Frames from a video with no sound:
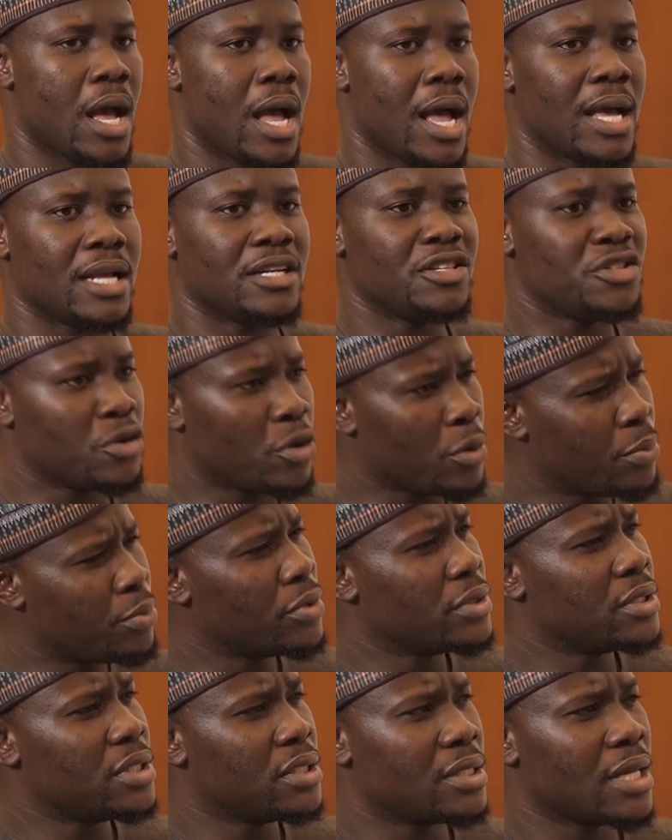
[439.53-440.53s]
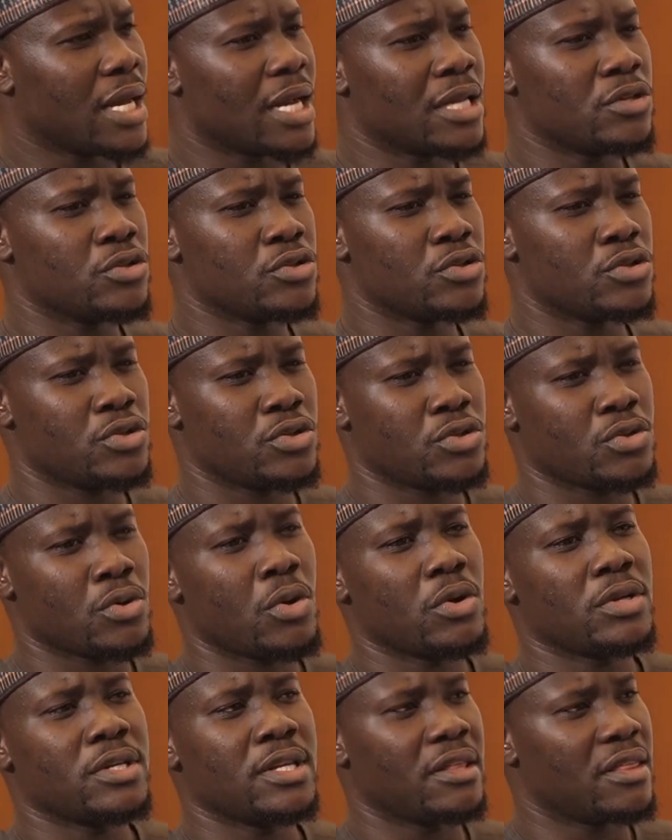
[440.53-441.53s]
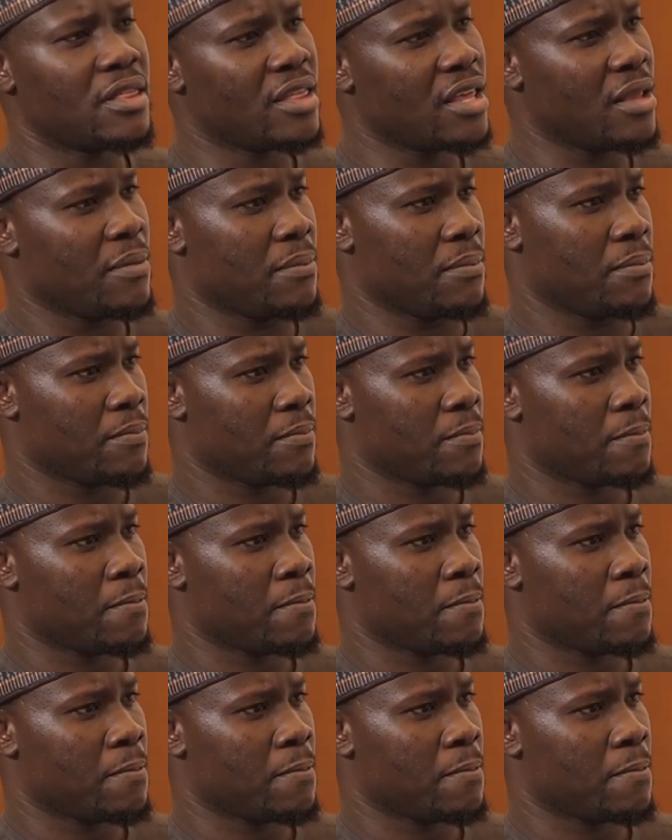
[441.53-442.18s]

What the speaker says: and you opened it and you saw the theme,